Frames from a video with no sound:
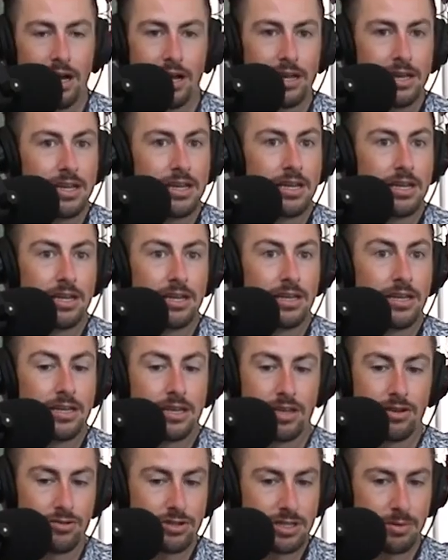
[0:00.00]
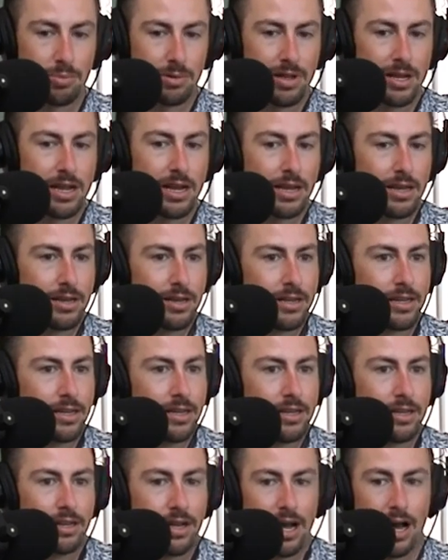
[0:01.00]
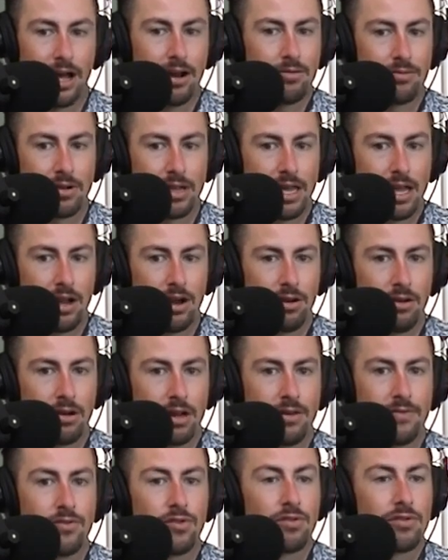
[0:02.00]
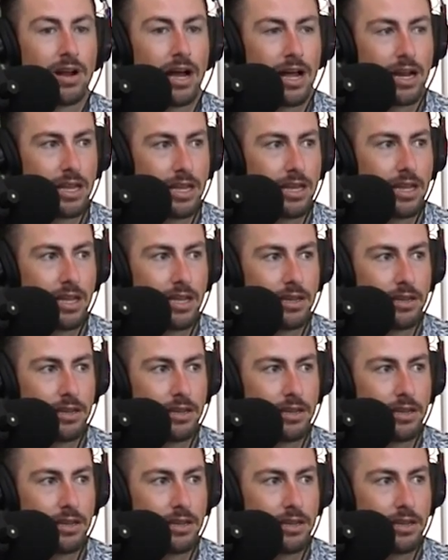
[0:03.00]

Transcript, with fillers: God, here's the plane. I don't care if you're not in